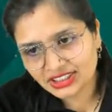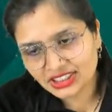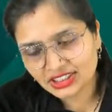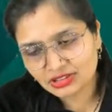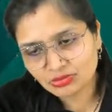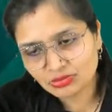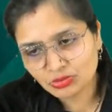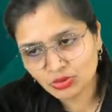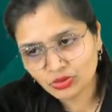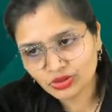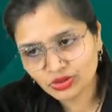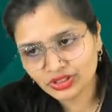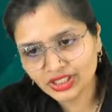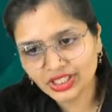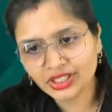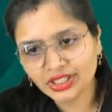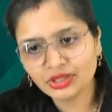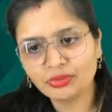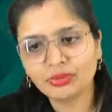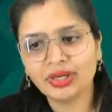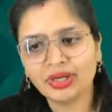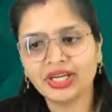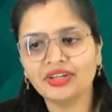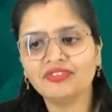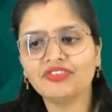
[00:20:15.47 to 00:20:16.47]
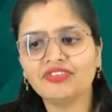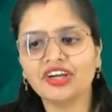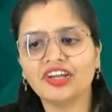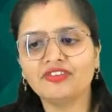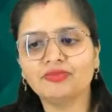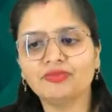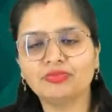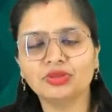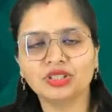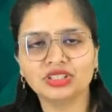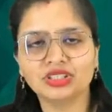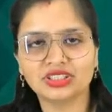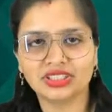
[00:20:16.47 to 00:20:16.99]
is more than
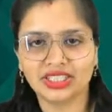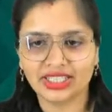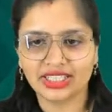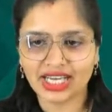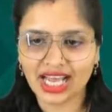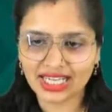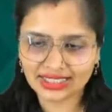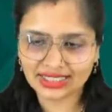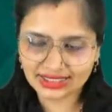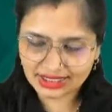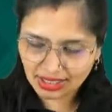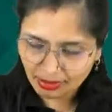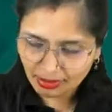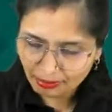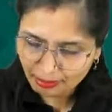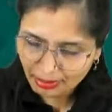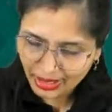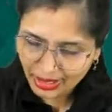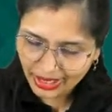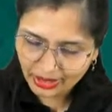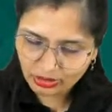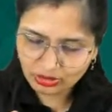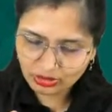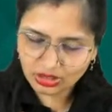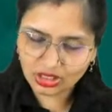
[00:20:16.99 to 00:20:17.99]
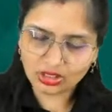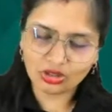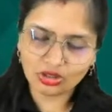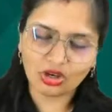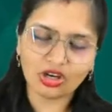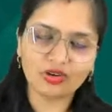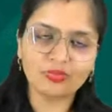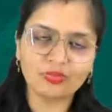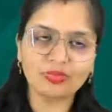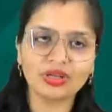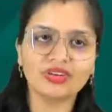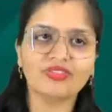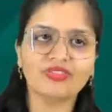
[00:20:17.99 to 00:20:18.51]
25% as compared to the
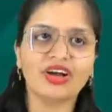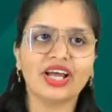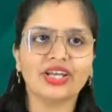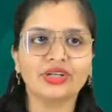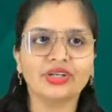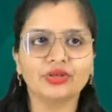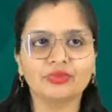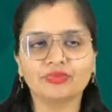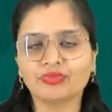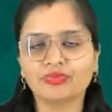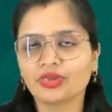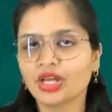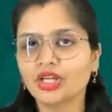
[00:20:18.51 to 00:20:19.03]
normal value,